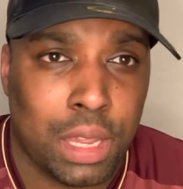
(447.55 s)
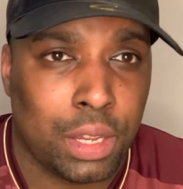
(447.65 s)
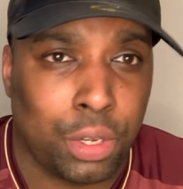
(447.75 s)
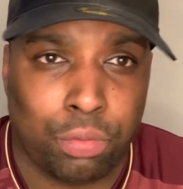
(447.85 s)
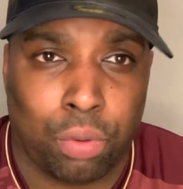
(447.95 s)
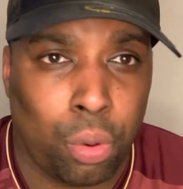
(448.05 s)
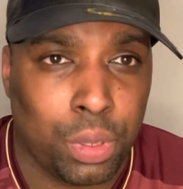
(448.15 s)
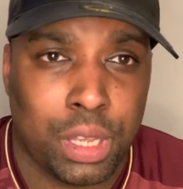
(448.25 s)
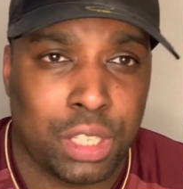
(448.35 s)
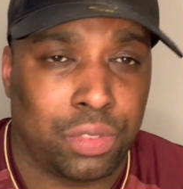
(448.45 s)
roll with
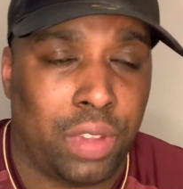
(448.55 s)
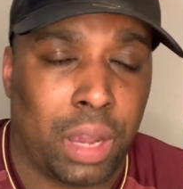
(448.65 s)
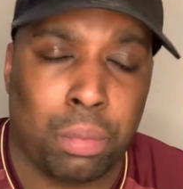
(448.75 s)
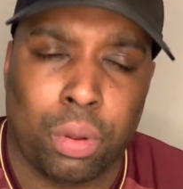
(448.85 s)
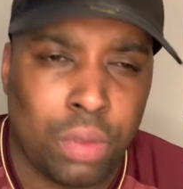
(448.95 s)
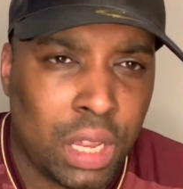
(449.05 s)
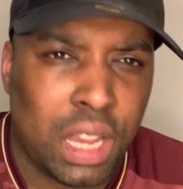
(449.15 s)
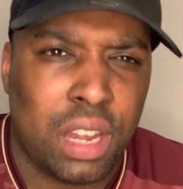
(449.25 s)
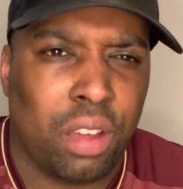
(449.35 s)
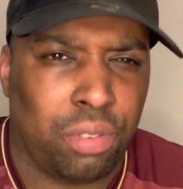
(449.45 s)
it as fact. But
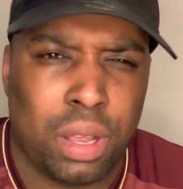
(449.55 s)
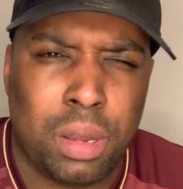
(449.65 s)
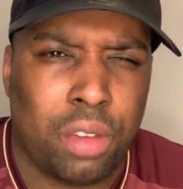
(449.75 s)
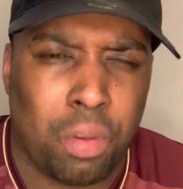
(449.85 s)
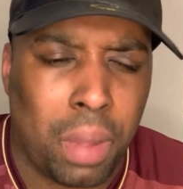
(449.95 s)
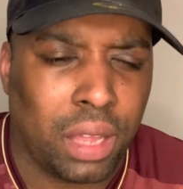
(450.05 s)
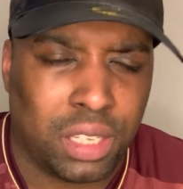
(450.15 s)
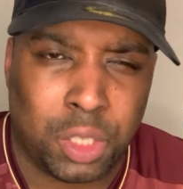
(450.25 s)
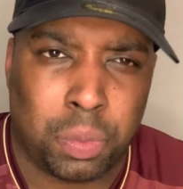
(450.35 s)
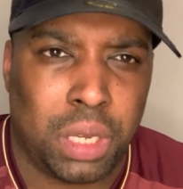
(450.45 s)
enough about
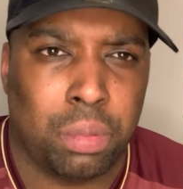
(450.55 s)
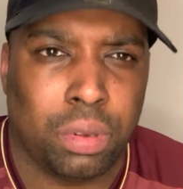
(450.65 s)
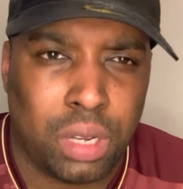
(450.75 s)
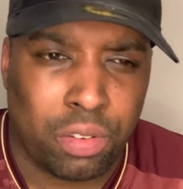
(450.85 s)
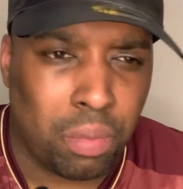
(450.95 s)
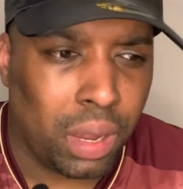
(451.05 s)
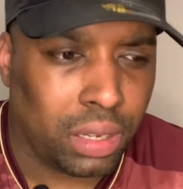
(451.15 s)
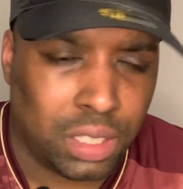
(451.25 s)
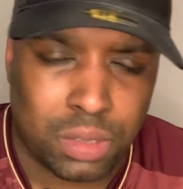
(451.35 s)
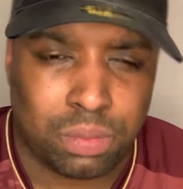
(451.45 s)
these people,
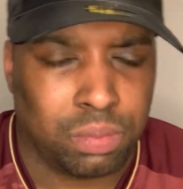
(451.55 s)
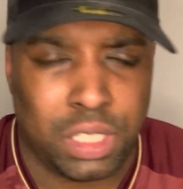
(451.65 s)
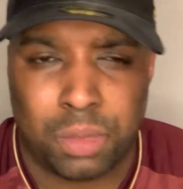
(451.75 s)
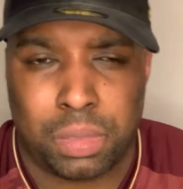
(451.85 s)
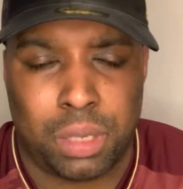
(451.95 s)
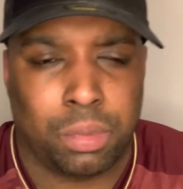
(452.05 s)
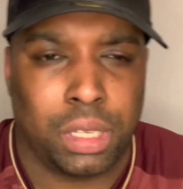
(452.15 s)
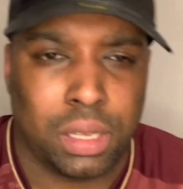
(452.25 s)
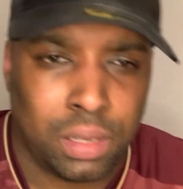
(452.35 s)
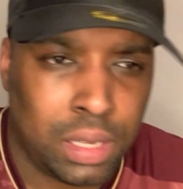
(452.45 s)
these people,
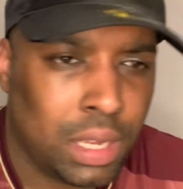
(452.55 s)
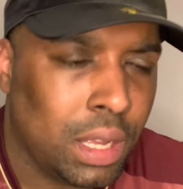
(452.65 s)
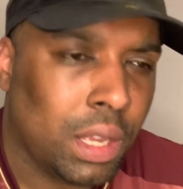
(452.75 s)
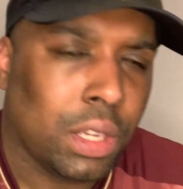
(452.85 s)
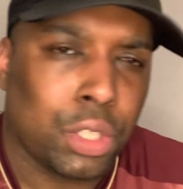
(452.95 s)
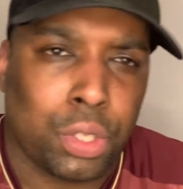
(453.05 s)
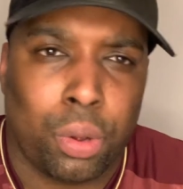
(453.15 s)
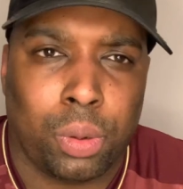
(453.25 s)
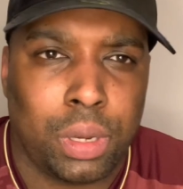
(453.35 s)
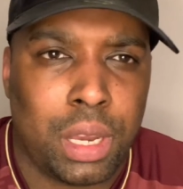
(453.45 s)
yeah?
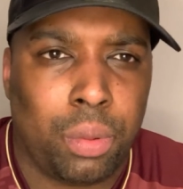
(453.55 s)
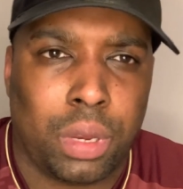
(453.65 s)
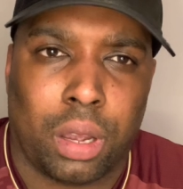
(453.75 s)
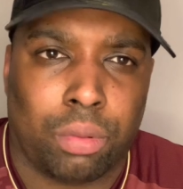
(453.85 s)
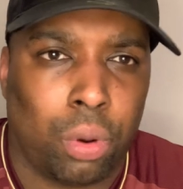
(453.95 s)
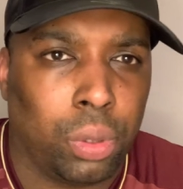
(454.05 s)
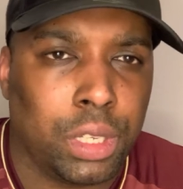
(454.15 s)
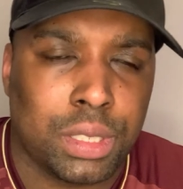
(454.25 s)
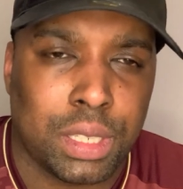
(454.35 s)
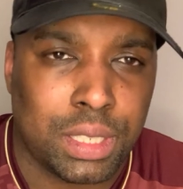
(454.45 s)
So there we are, rolling
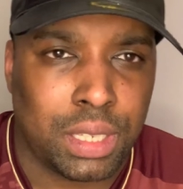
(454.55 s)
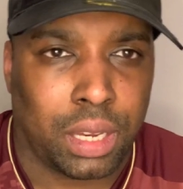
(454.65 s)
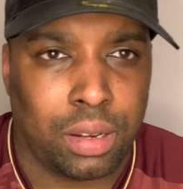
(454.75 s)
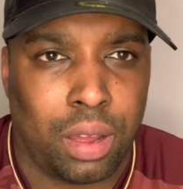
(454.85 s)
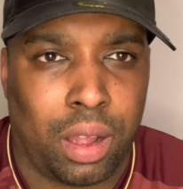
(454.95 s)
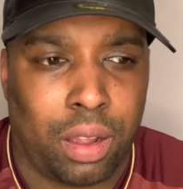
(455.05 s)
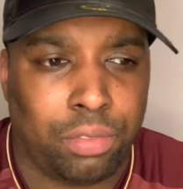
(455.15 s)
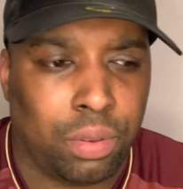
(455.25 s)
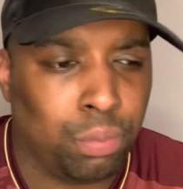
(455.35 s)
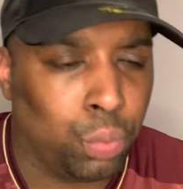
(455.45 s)
into the second half.
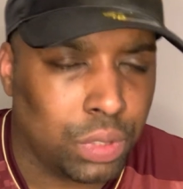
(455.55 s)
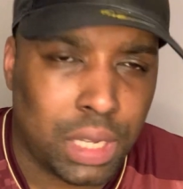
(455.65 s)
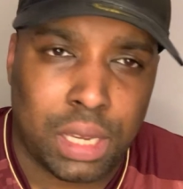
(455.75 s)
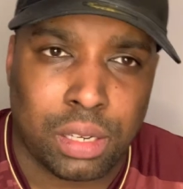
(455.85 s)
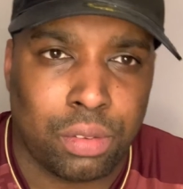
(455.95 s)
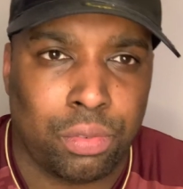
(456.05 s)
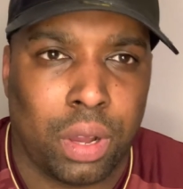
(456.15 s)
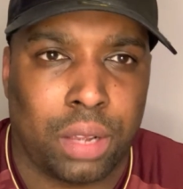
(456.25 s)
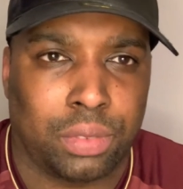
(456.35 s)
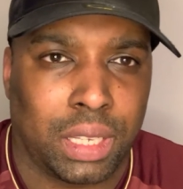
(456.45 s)
We're taking the foot
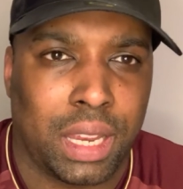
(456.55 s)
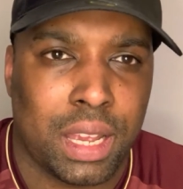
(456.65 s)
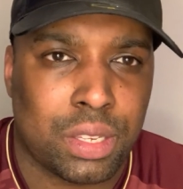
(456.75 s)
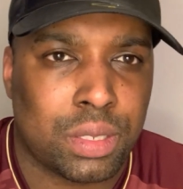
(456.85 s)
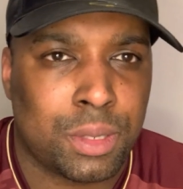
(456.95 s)
off the gas.